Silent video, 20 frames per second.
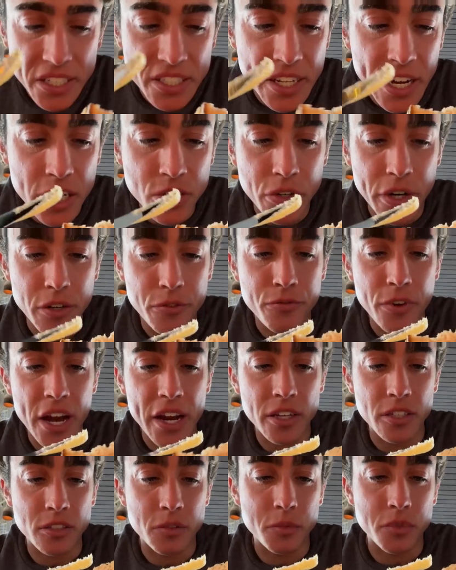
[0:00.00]
saturated
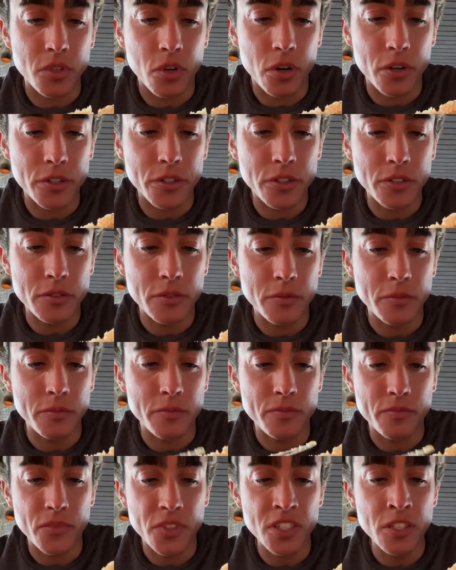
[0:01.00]
fat and some starch.
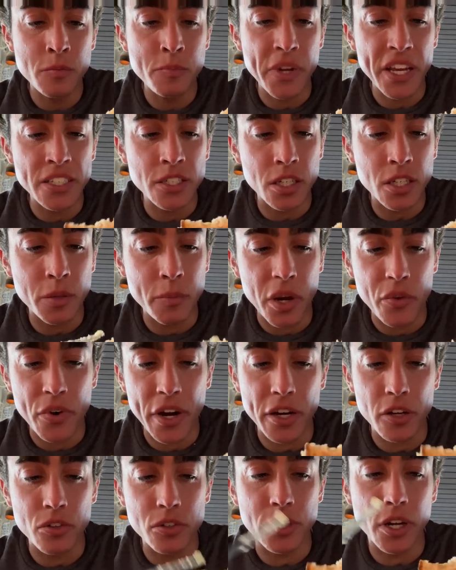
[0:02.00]
This is basically my
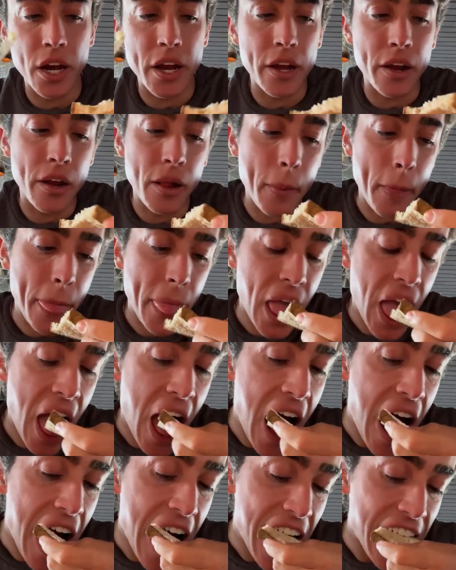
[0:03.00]
regular diet. I'll do it
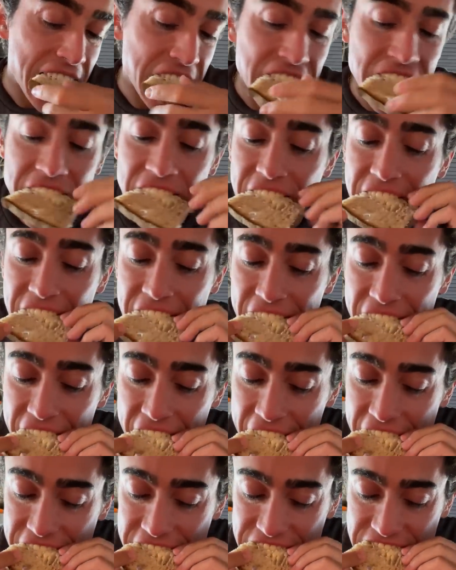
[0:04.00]
right now because I did
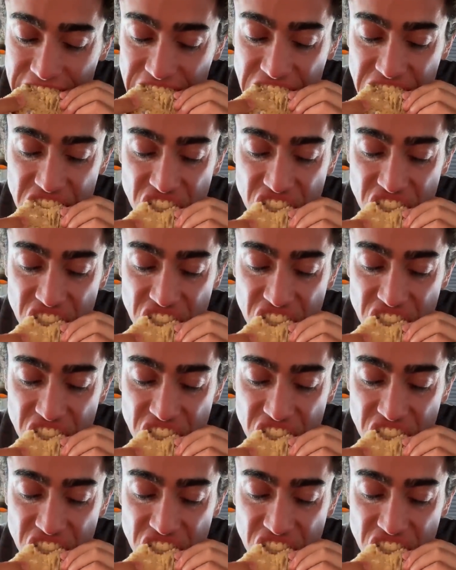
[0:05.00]
it before. I